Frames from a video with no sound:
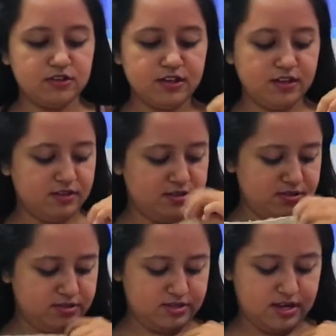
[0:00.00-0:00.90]
take
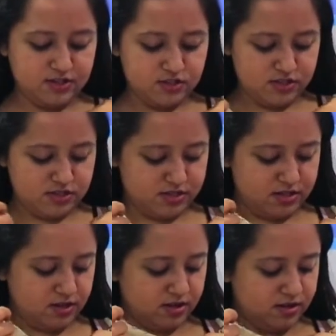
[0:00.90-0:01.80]
this and just
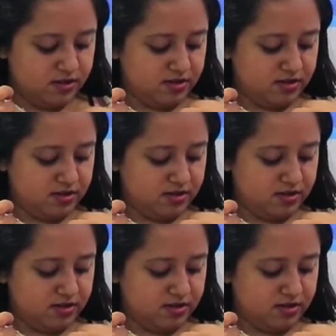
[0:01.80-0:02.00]
tuck